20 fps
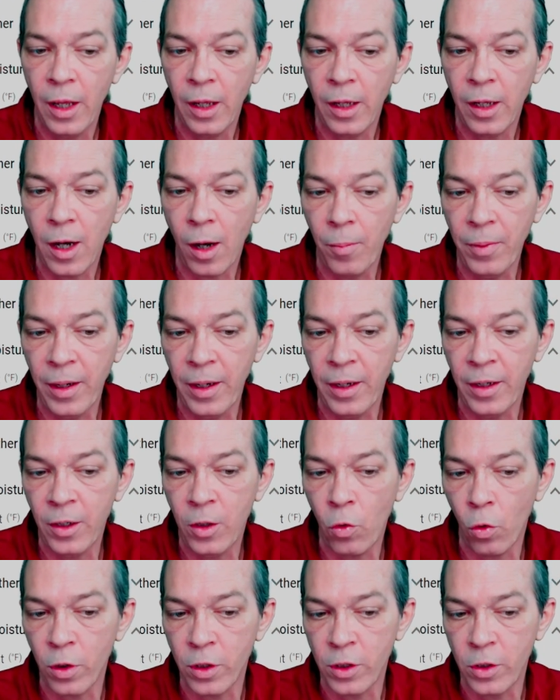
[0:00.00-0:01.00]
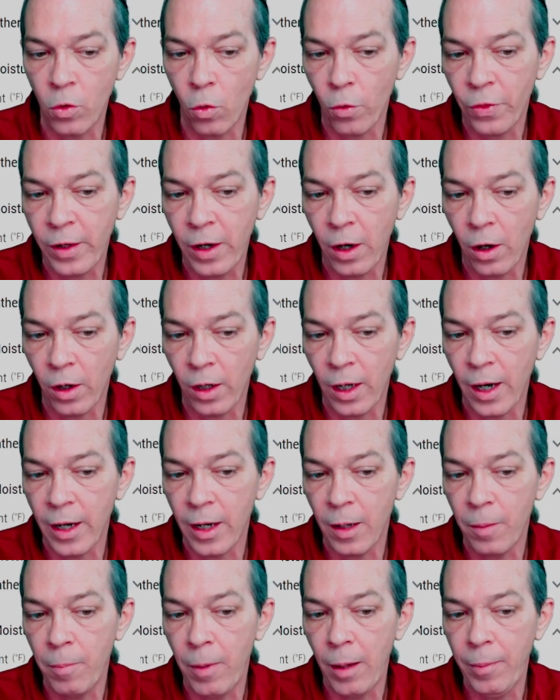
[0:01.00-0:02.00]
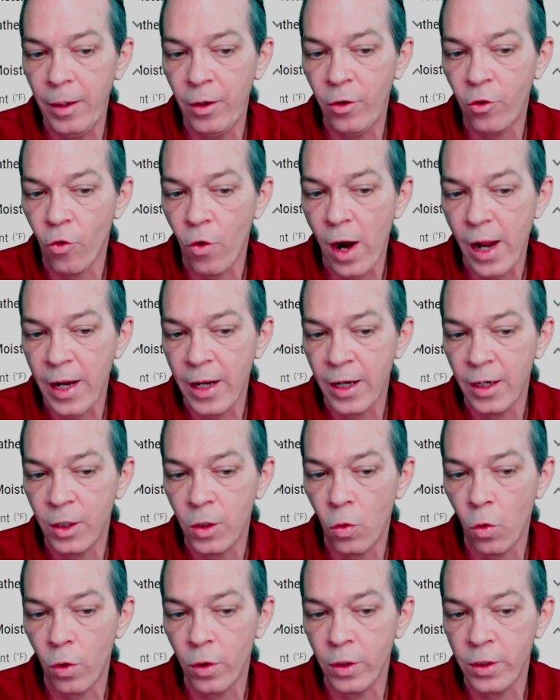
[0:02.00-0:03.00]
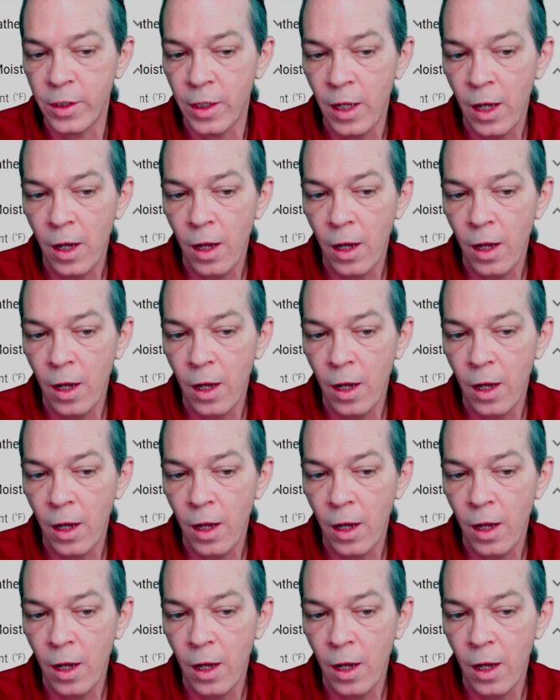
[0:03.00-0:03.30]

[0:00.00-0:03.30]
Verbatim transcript: coming in towards North Carolina, maybe tracking towards